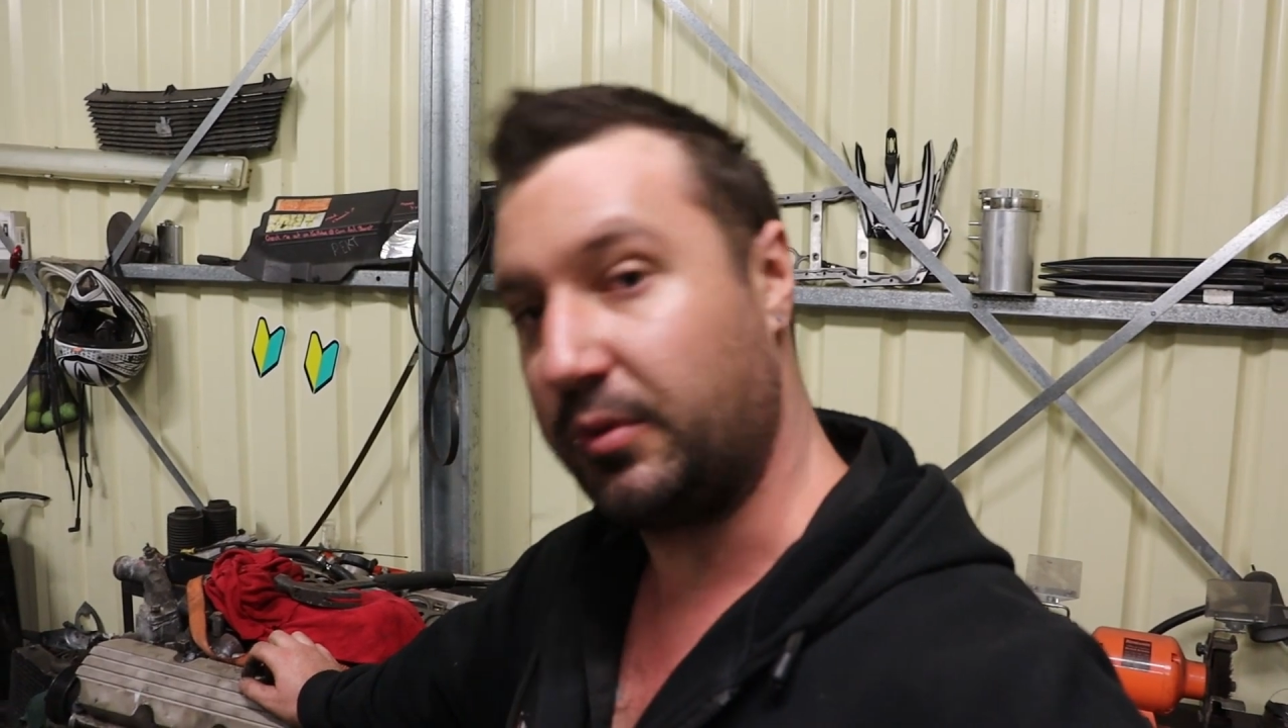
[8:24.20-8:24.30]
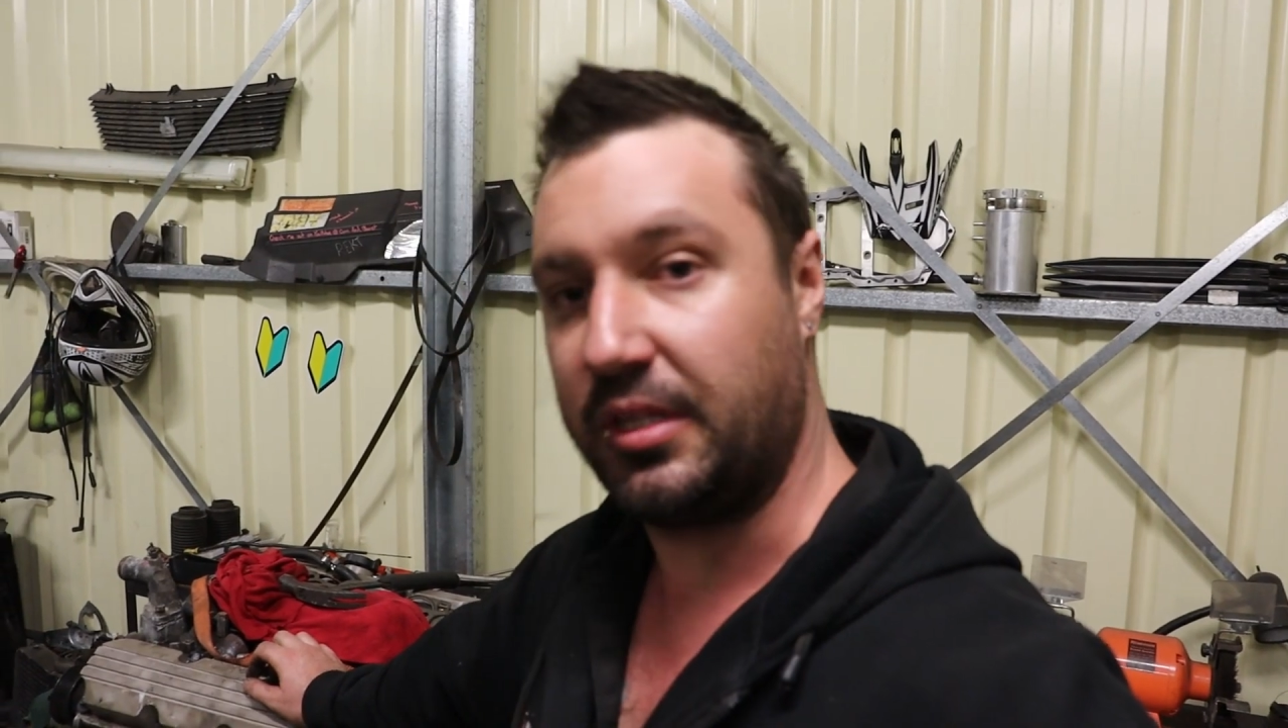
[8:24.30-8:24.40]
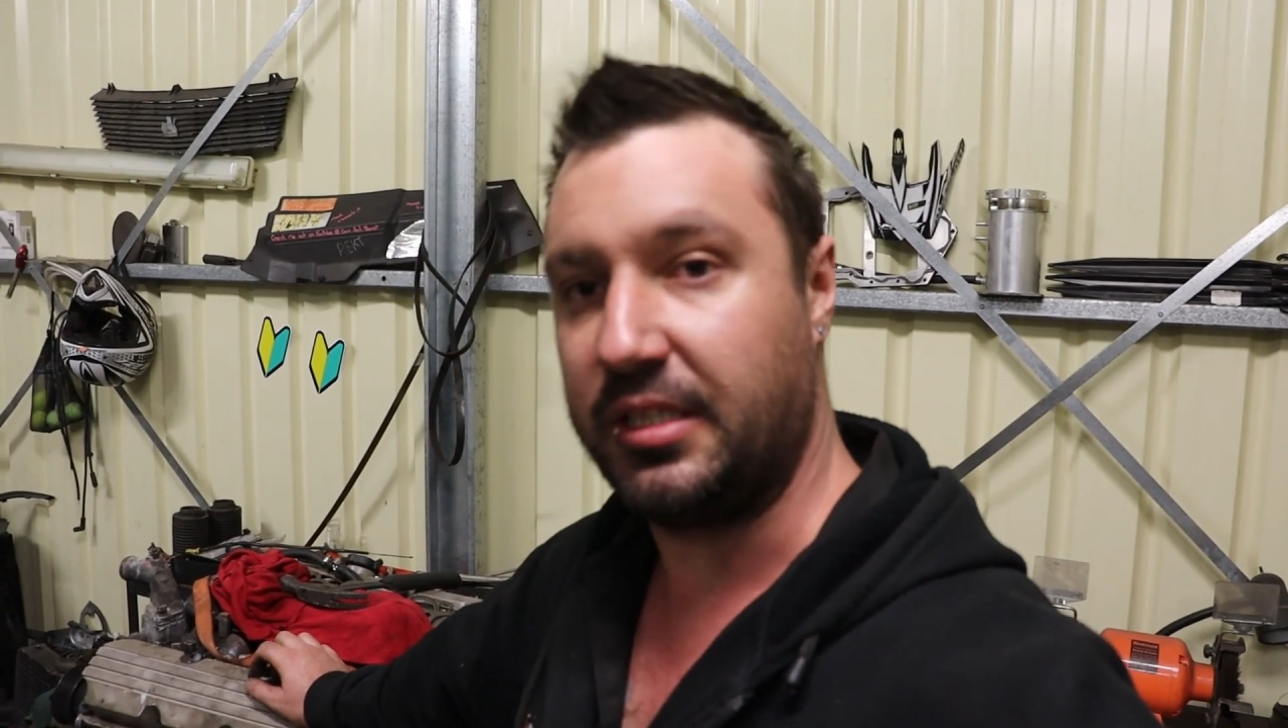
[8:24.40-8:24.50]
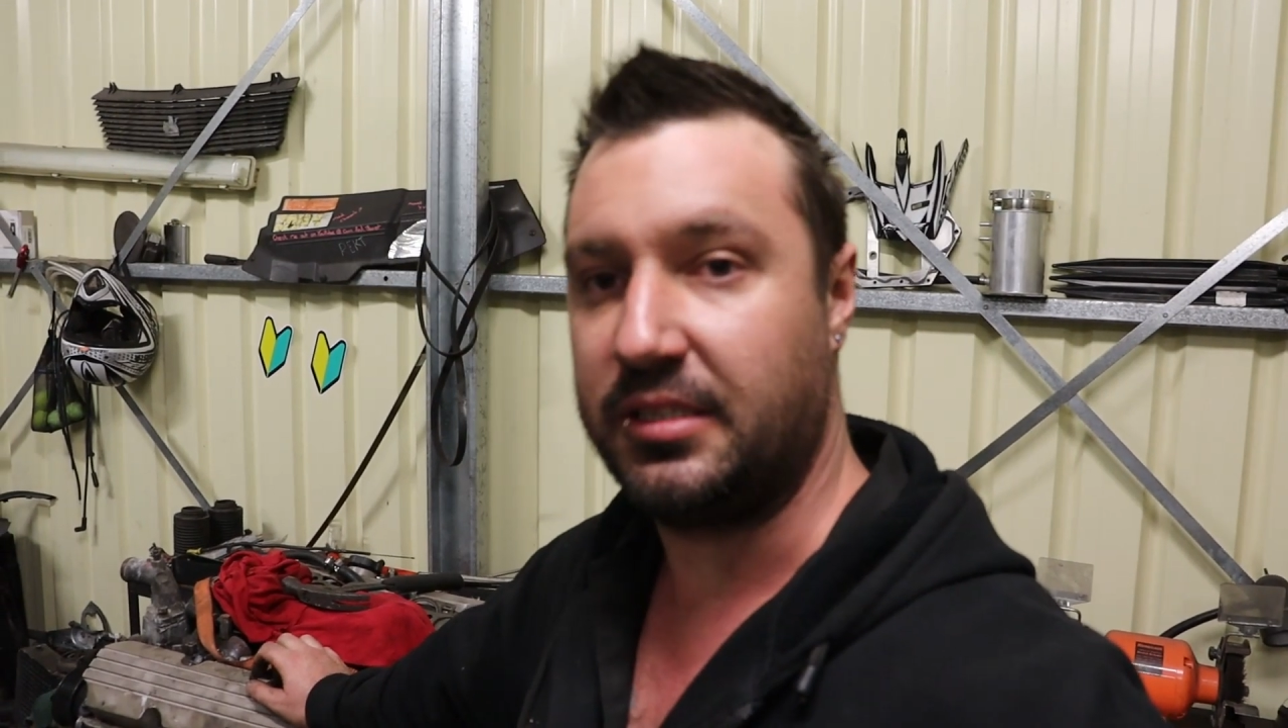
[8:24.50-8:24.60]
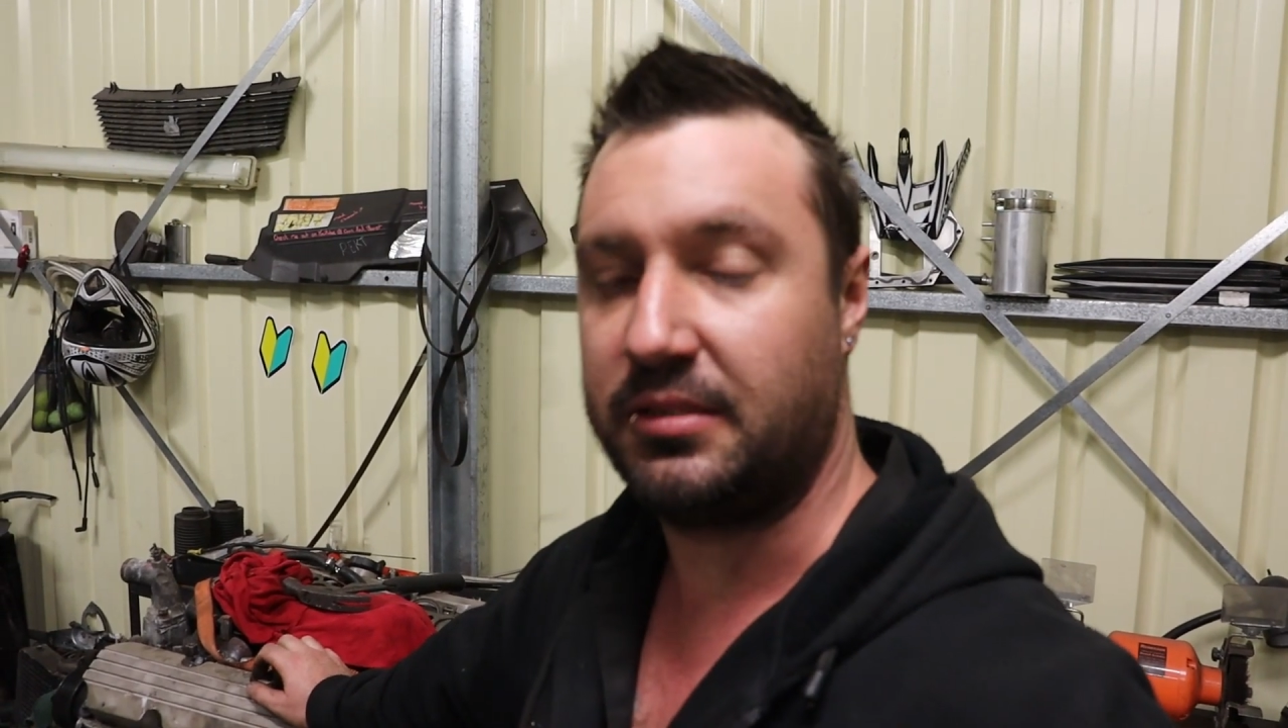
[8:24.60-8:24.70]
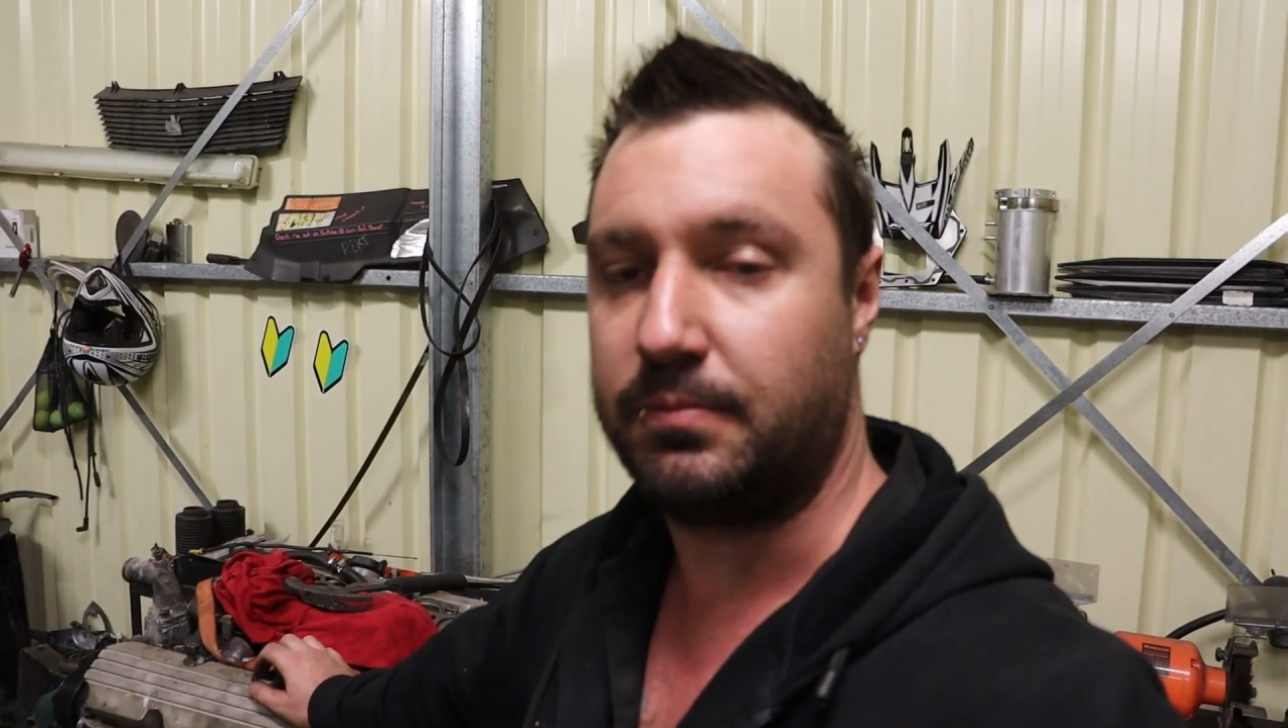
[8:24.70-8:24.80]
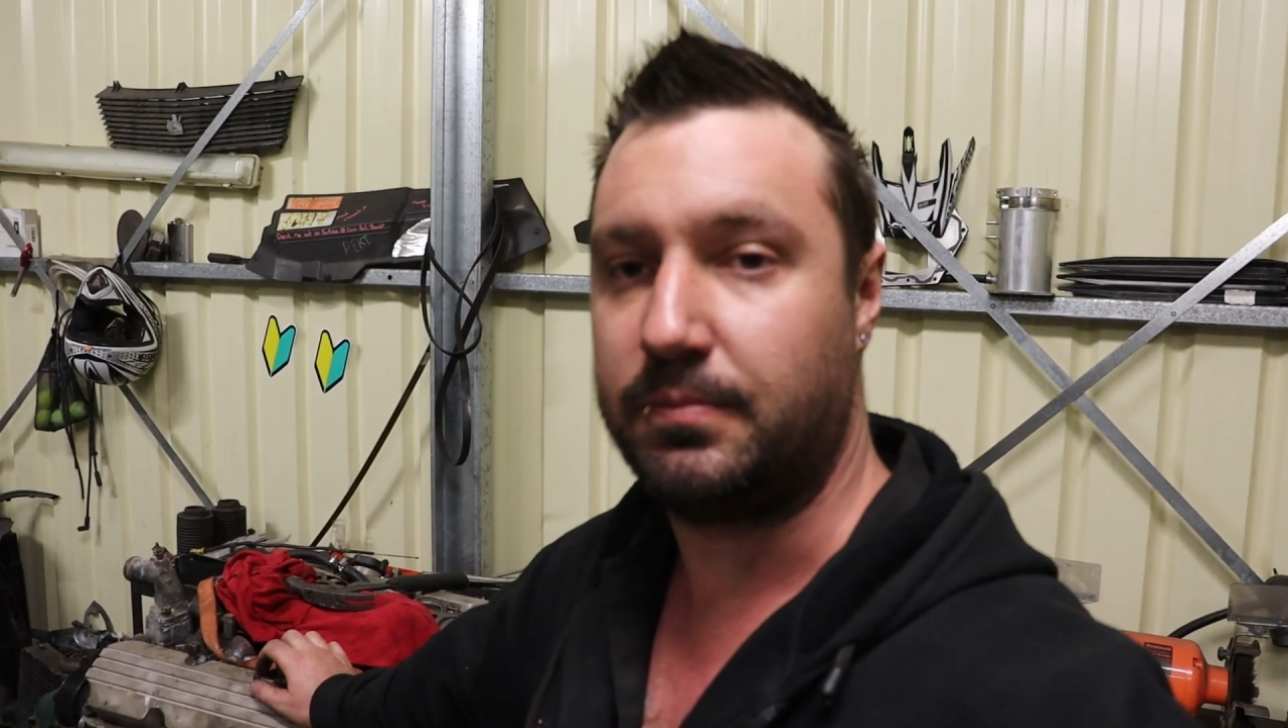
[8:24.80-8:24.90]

with these